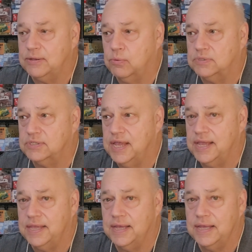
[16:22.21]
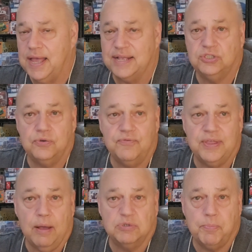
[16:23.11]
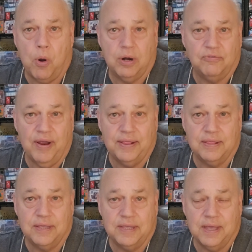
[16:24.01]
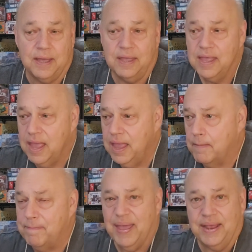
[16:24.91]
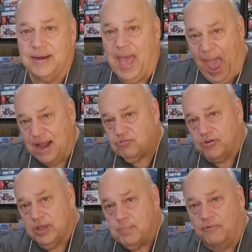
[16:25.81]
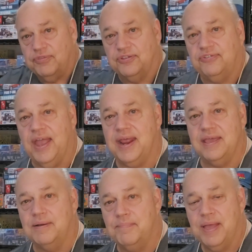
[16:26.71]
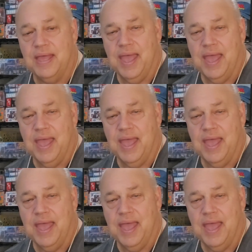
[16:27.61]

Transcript: It was a SUV that was parked right in the main atrium of the stadium,